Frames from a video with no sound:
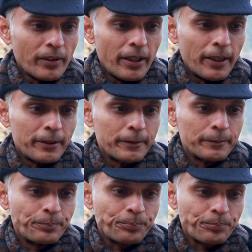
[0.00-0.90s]

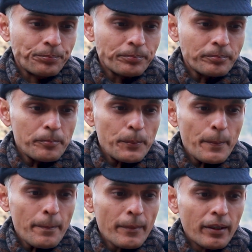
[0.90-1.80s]
And
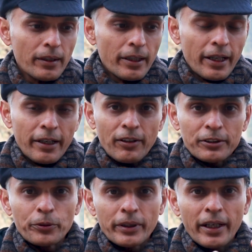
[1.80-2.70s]

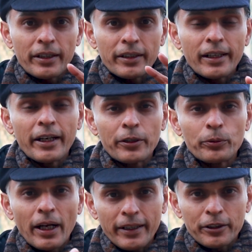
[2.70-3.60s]
once you can relate
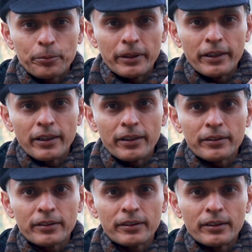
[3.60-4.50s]
to that
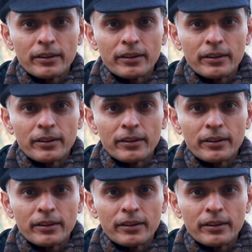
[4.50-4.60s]
experience,